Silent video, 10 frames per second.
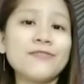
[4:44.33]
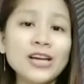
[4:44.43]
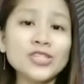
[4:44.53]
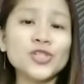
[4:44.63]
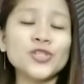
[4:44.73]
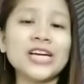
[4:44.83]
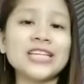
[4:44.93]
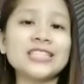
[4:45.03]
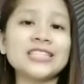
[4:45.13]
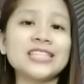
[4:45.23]

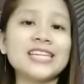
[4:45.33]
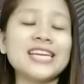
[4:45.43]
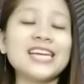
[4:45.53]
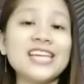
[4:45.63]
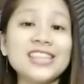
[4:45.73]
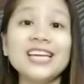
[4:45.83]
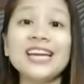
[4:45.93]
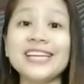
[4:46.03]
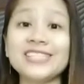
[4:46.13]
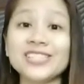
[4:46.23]
functional in the
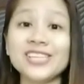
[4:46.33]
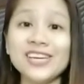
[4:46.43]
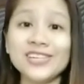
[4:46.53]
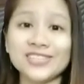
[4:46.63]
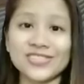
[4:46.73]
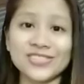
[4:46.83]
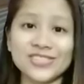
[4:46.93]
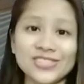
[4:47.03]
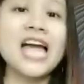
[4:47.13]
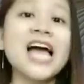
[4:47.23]
later
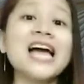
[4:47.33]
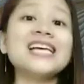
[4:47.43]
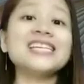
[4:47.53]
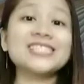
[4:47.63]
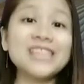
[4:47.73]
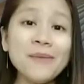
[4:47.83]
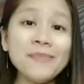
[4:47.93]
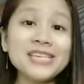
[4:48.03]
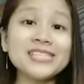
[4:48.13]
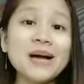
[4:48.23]
years.
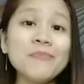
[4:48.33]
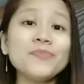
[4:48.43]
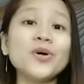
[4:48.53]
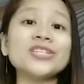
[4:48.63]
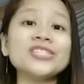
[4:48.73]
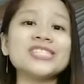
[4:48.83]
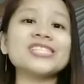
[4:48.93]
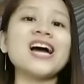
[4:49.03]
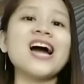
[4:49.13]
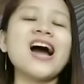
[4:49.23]
Some
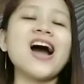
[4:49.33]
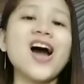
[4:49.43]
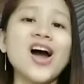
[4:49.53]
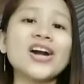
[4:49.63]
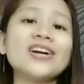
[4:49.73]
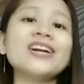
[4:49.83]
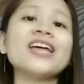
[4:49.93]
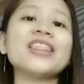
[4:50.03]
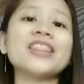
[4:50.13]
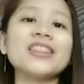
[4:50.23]
examples are
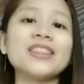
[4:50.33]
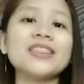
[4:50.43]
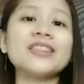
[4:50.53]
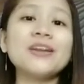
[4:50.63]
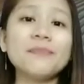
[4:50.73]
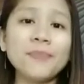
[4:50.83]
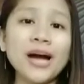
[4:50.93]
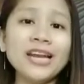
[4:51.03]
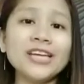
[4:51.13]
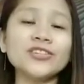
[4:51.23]
the
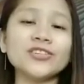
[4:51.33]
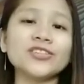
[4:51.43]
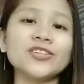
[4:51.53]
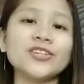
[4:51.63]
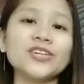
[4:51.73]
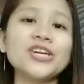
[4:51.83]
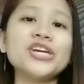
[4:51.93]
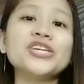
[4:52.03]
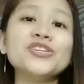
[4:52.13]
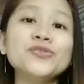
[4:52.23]
palayok,
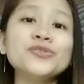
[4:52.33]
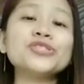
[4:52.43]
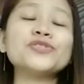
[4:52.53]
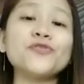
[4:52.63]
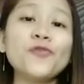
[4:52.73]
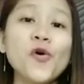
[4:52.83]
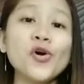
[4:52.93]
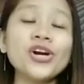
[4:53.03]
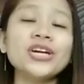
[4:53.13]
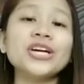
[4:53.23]
used
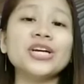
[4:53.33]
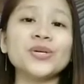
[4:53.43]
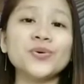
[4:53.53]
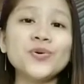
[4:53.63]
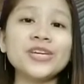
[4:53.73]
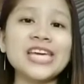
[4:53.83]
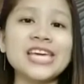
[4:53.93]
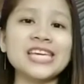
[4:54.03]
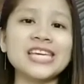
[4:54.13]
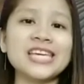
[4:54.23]
for
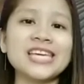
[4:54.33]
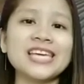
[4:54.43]
cooking,